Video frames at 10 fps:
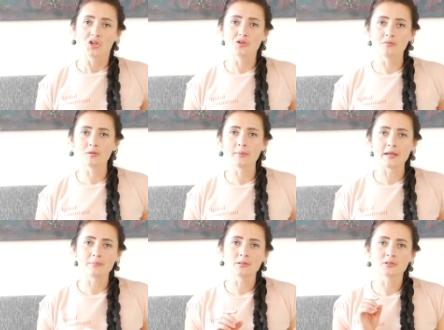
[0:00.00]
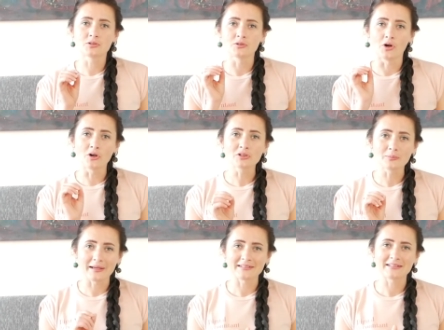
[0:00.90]
you will be able to
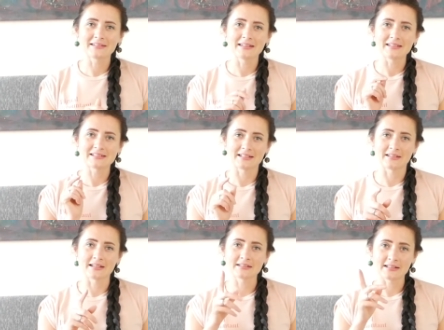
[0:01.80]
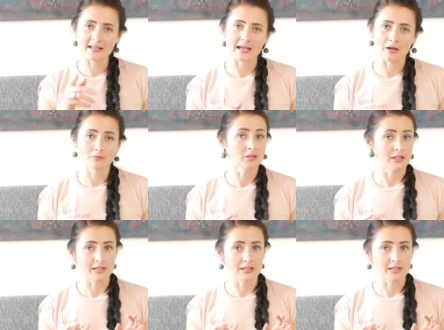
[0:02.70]
automatically select an account,